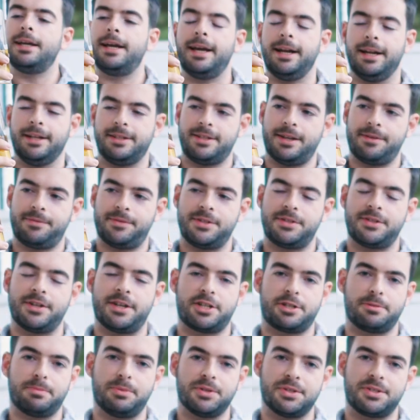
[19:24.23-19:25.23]
And it's definitely
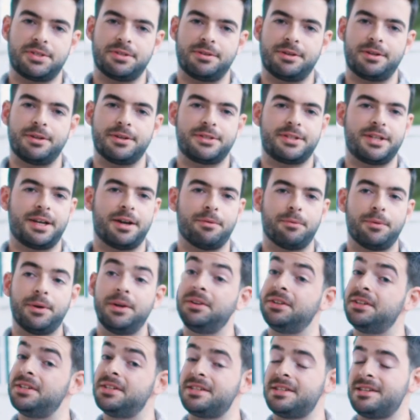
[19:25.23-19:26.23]
sessionable, so it goes down
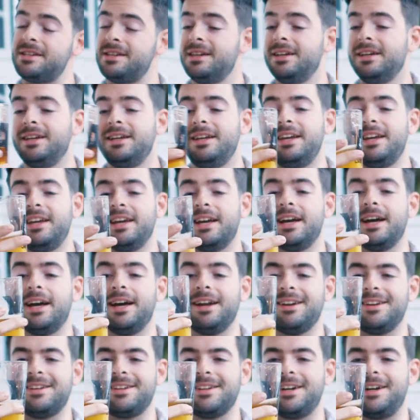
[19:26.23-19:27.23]
real easy,
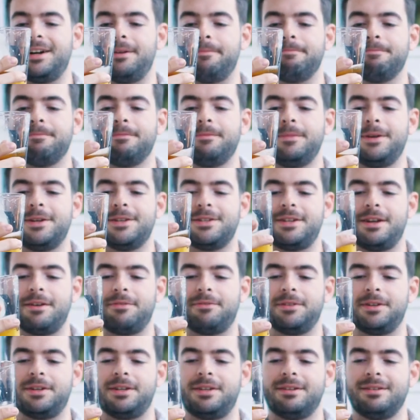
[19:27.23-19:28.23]
and um, it's
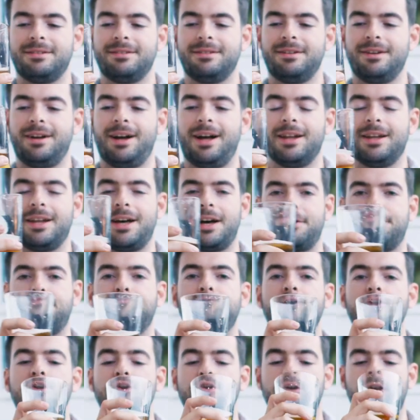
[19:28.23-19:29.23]
definitely a lot of
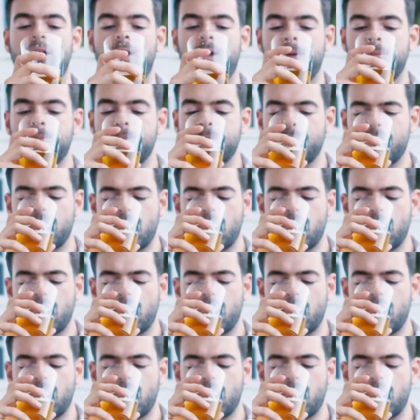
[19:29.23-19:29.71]
fun to drink.